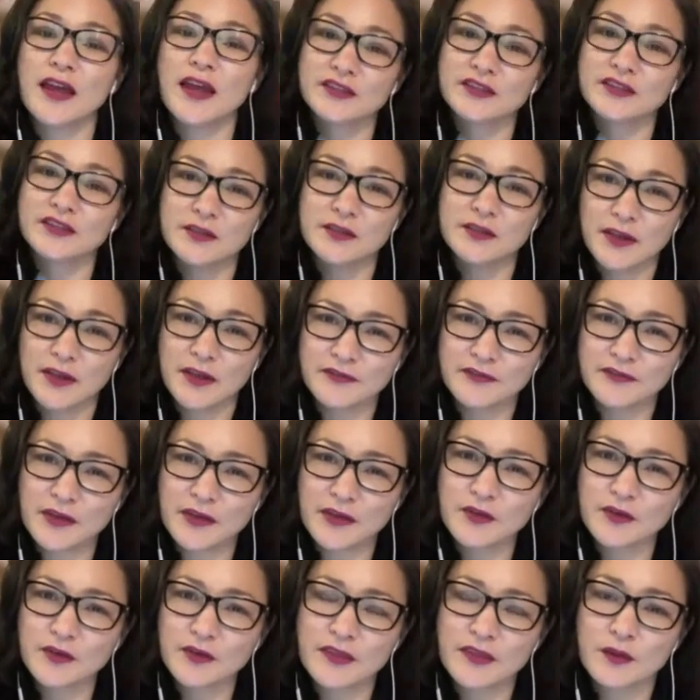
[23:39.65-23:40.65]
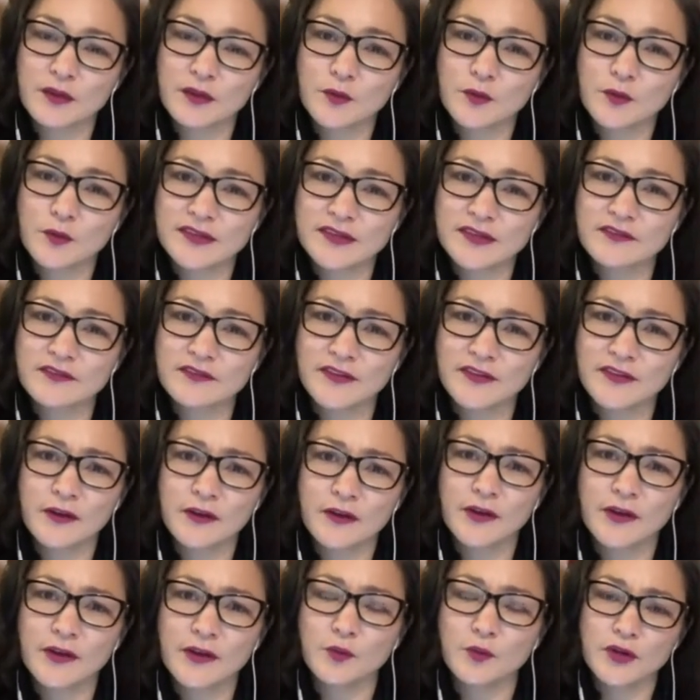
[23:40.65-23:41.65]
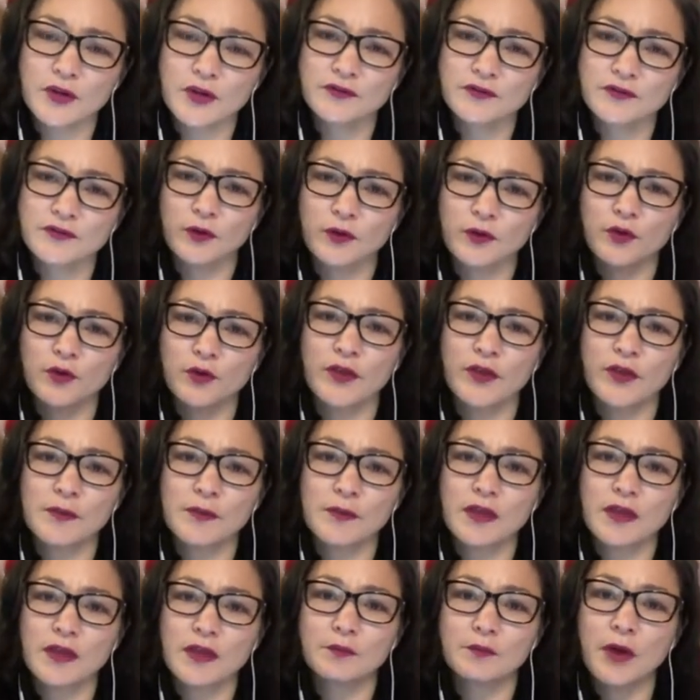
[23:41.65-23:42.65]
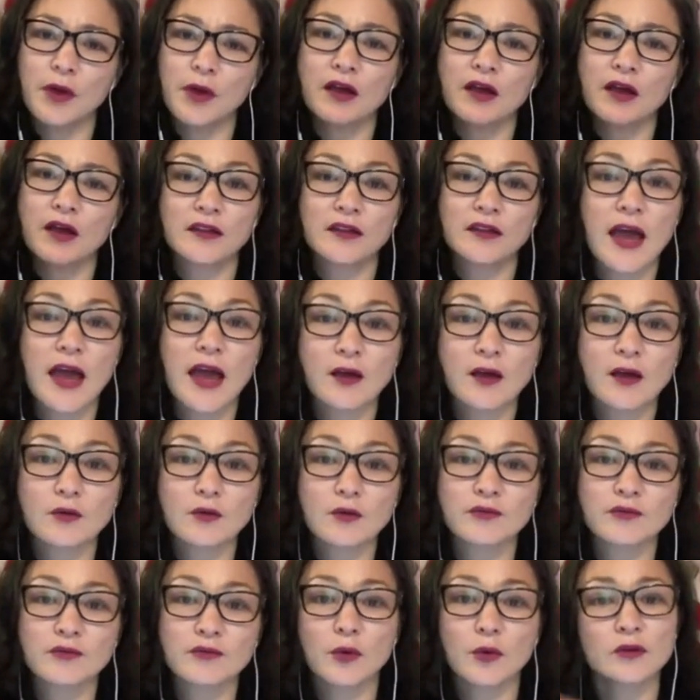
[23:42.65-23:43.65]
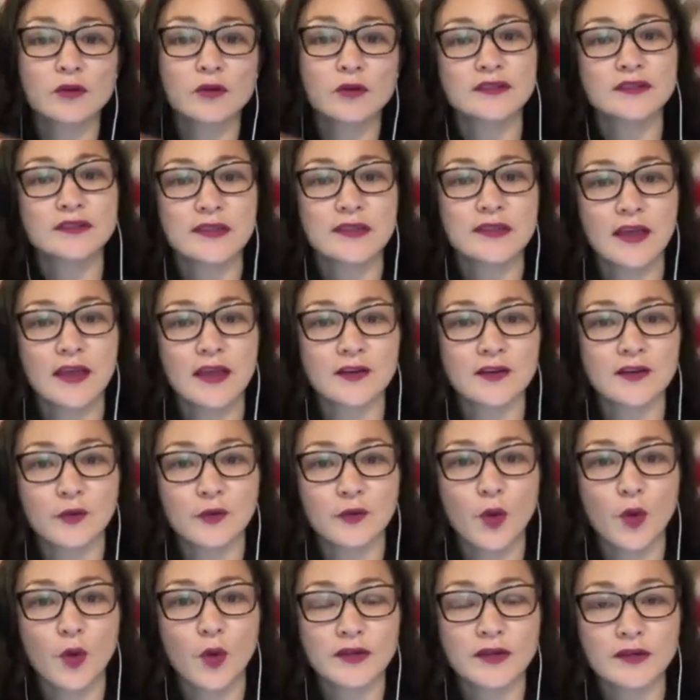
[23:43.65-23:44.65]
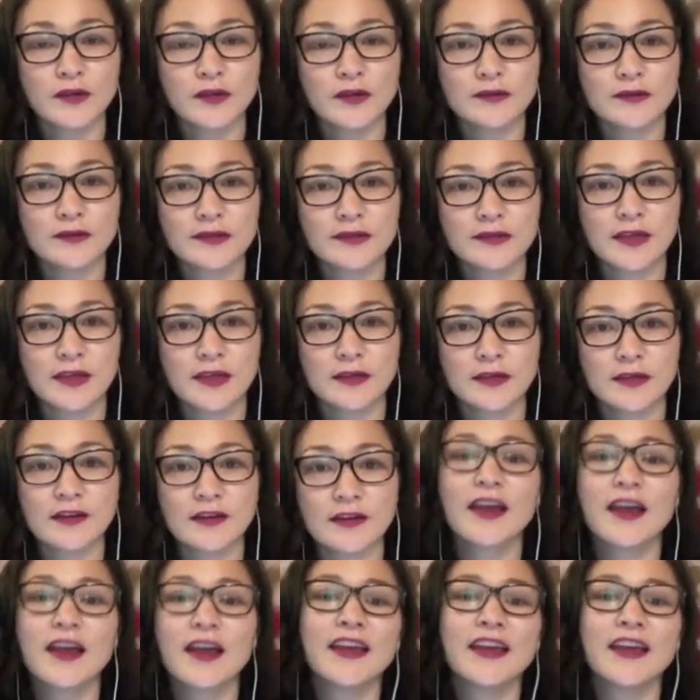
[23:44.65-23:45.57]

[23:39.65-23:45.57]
actually my favorite thing was a very wonderful creamy bacalao rolled inside of a wonton skin. And